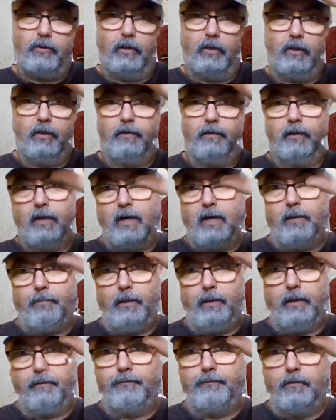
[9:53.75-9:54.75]
gun being
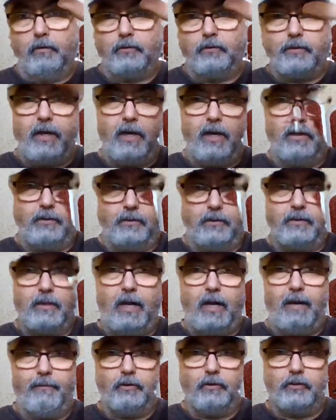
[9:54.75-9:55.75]
full size is
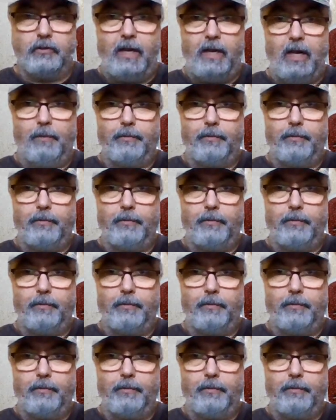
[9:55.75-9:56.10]
obviously helping.